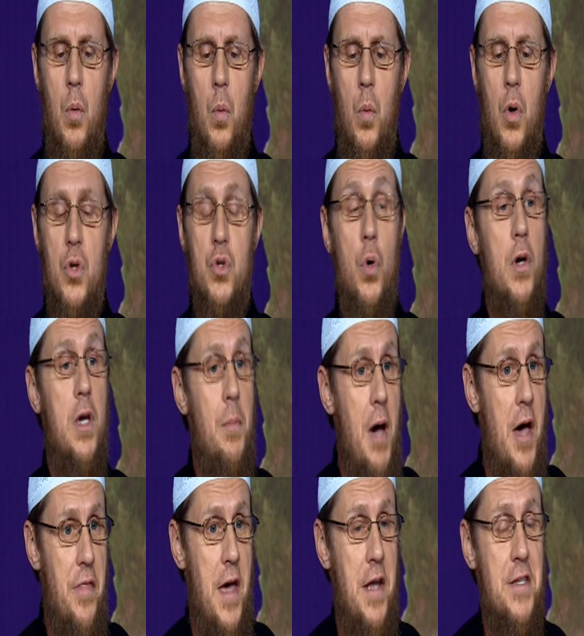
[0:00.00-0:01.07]
Well, talking
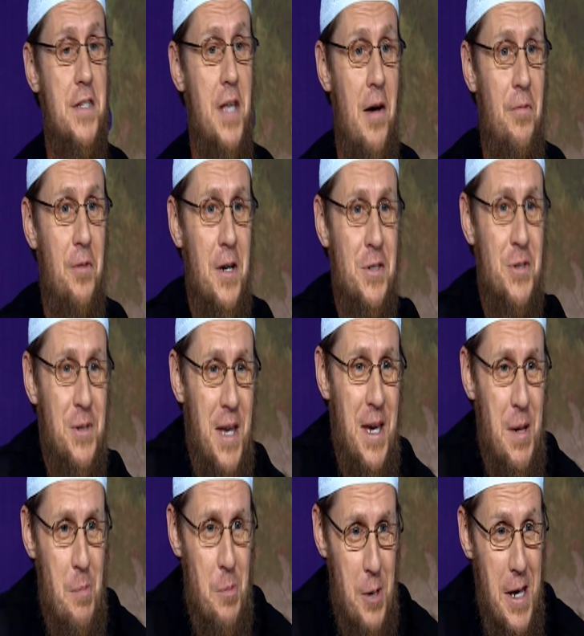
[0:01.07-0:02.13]
about that, it's time for us to take
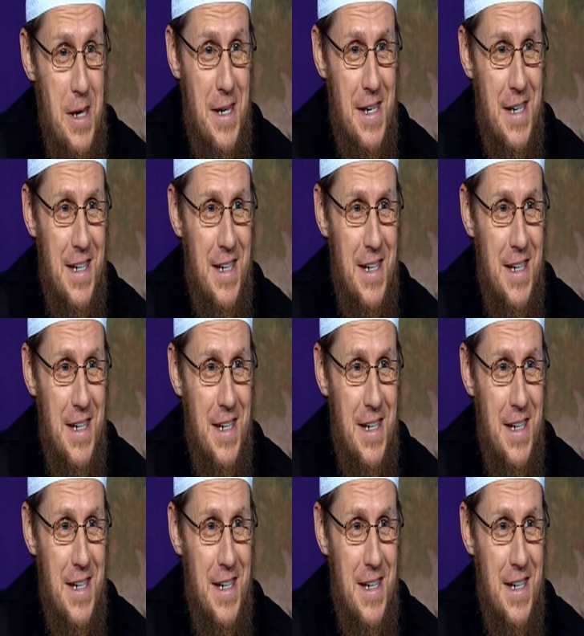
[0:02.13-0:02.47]
a break.